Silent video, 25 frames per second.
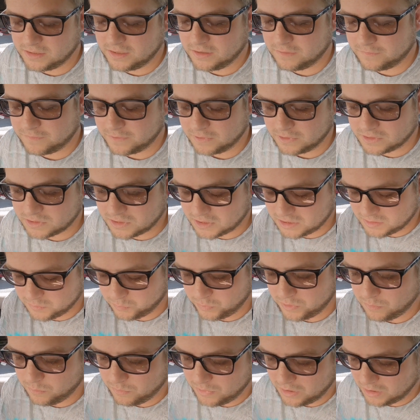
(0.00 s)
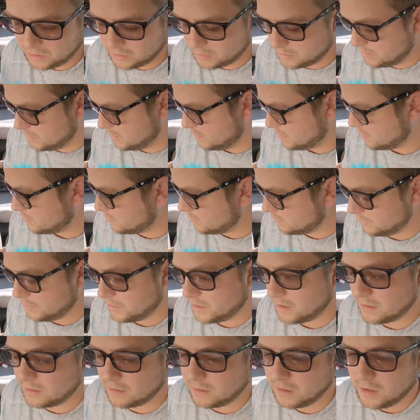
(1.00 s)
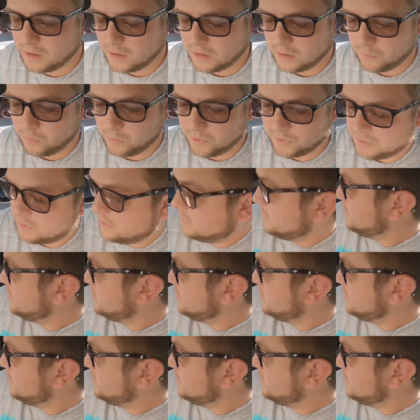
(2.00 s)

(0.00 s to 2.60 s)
a difference, because we metered it earlier with